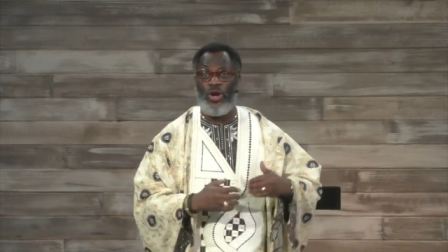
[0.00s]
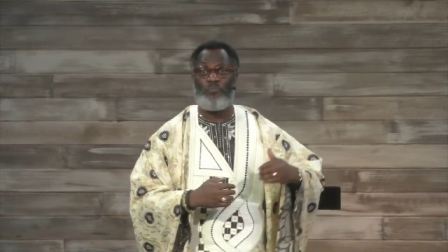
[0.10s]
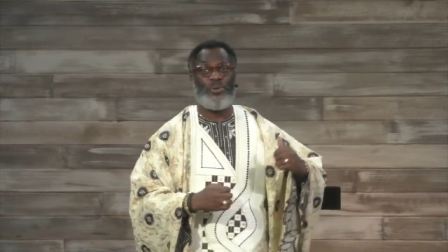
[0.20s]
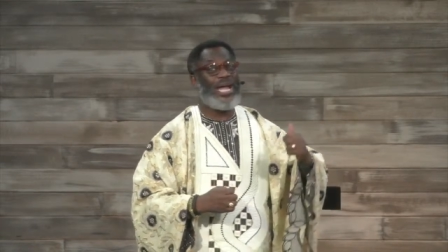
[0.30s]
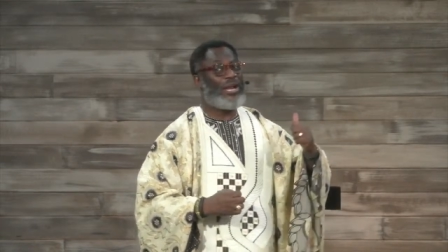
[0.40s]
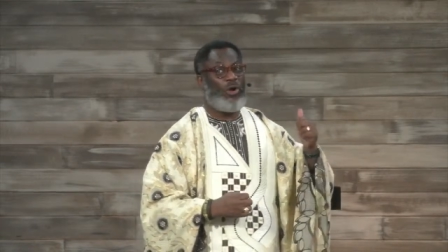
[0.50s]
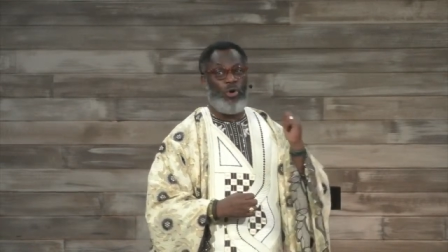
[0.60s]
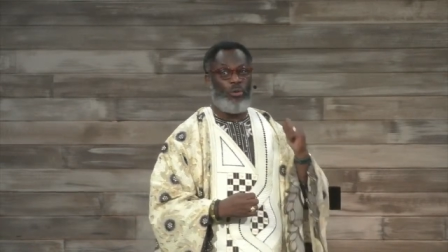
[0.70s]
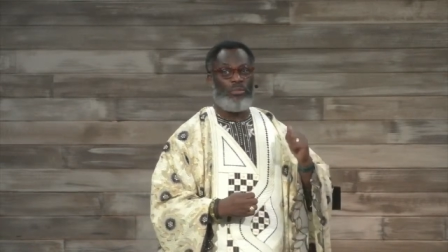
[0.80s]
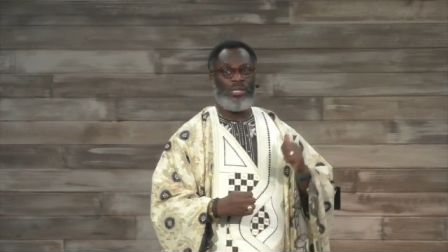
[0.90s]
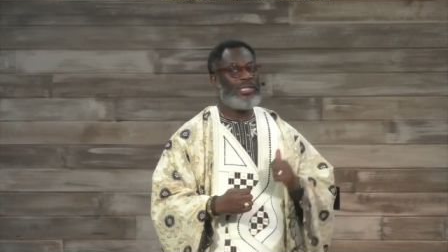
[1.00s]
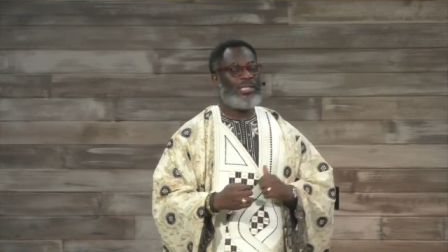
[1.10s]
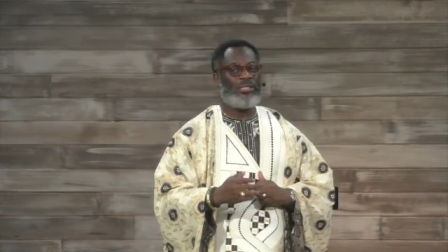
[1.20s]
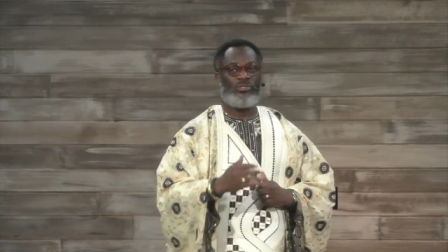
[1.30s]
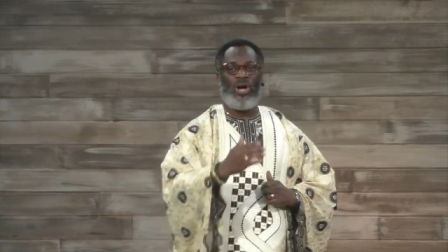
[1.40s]
don't pray at home,
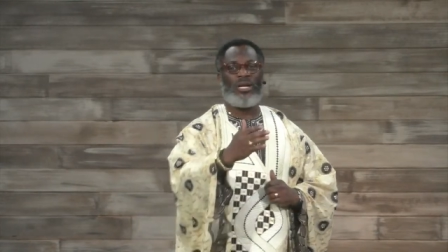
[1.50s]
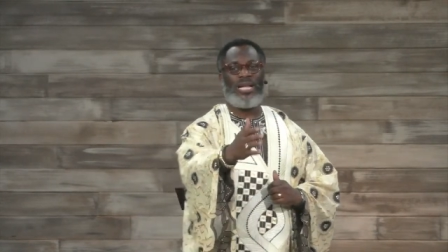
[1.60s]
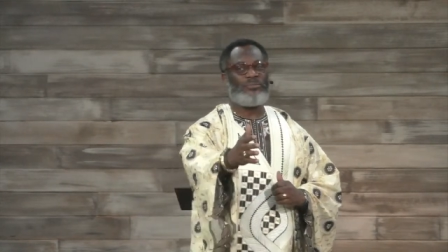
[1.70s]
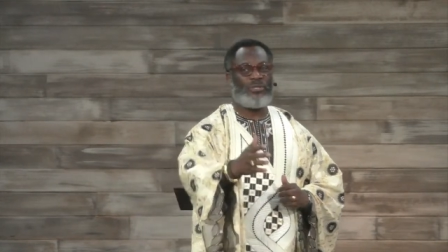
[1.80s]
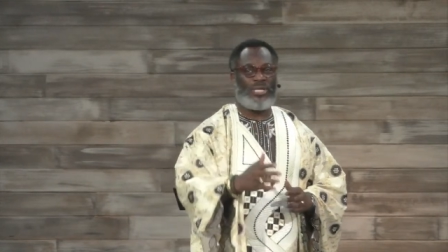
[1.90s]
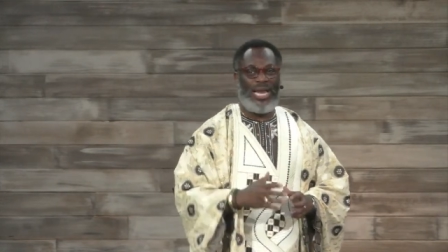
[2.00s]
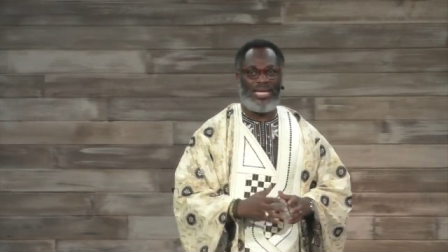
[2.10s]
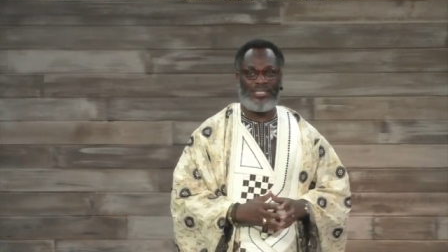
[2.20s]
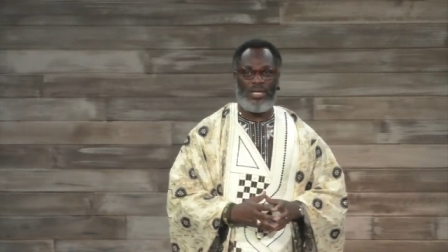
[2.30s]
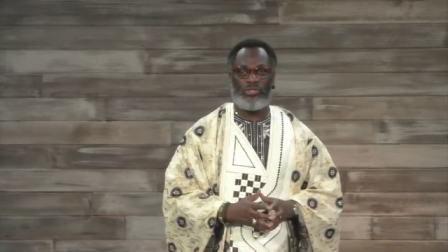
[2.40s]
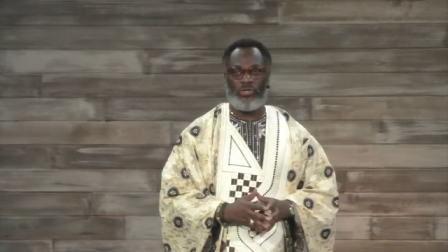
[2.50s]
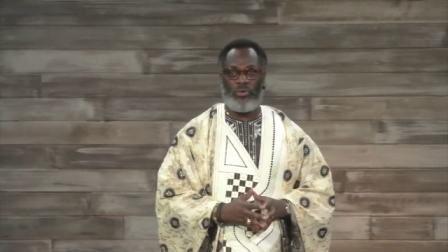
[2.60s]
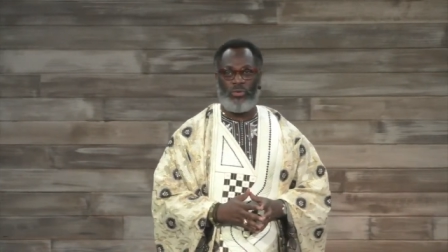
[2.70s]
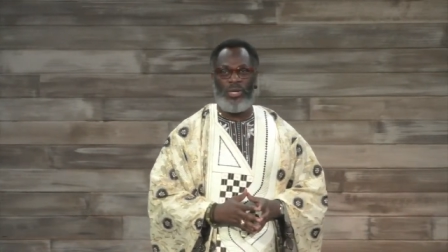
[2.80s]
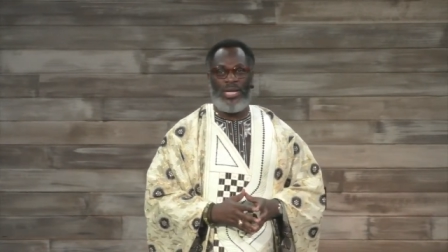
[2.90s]
don't come to class at
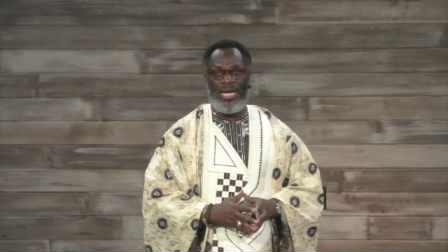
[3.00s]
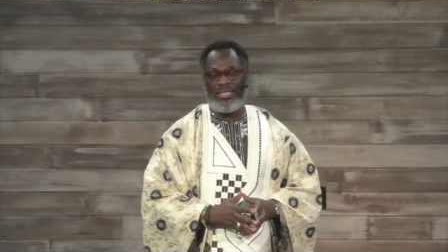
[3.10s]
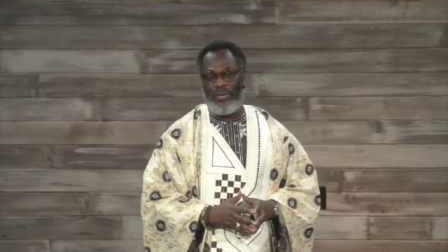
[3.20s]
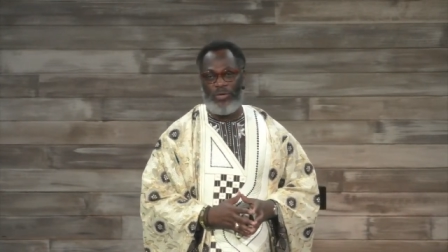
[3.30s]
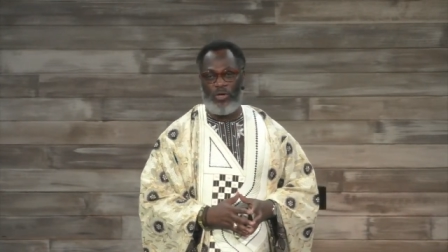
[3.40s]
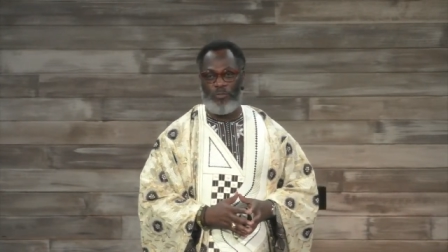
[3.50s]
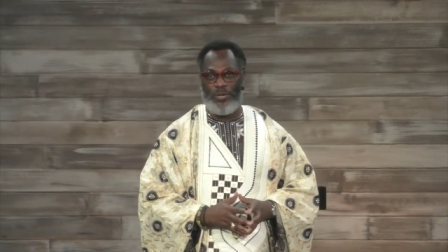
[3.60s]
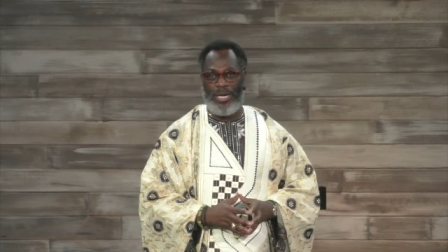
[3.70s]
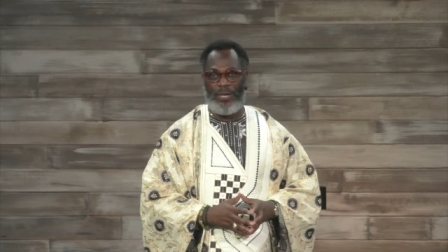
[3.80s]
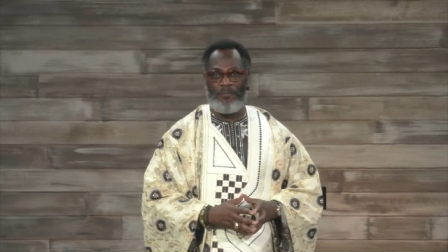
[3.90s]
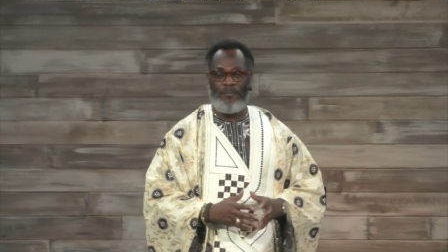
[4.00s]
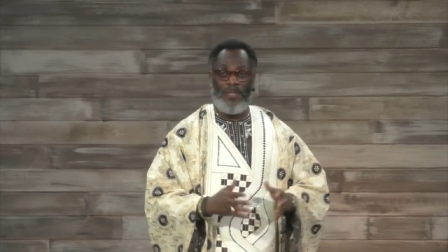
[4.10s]
school and say we're going to pray.